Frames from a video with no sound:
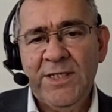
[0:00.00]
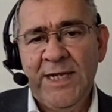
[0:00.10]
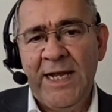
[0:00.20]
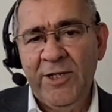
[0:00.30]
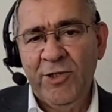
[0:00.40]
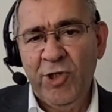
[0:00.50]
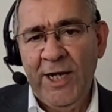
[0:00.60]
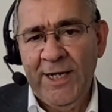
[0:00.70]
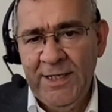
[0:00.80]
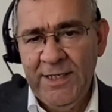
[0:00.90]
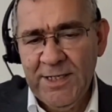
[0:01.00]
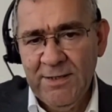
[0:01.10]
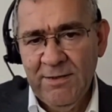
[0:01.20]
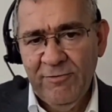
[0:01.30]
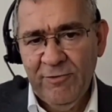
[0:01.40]
stellar
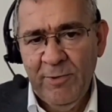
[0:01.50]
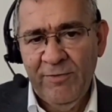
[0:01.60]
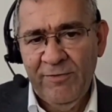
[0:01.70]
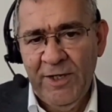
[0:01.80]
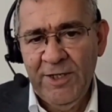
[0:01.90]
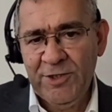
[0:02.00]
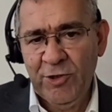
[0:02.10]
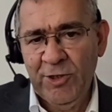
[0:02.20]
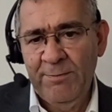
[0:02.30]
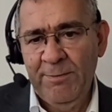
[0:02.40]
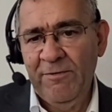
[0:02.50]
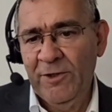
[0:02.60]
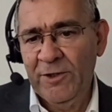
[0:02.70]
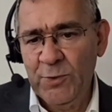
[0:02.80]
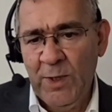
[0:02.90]
grades from your first degree, but
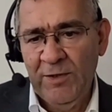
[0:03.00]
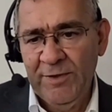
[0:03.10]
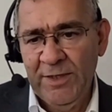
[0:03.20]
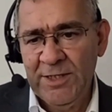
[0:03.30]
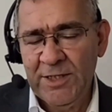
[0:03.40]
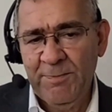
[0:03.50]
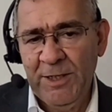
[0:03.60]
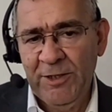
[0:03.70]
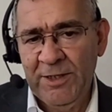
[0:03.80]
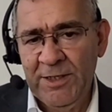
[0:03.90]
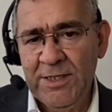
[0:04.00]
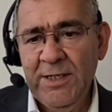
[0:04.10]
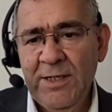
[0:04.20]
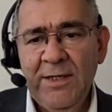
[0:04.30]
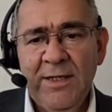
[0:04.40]
you've got 12 years
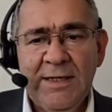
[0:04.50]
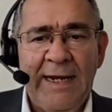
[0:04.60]
experience,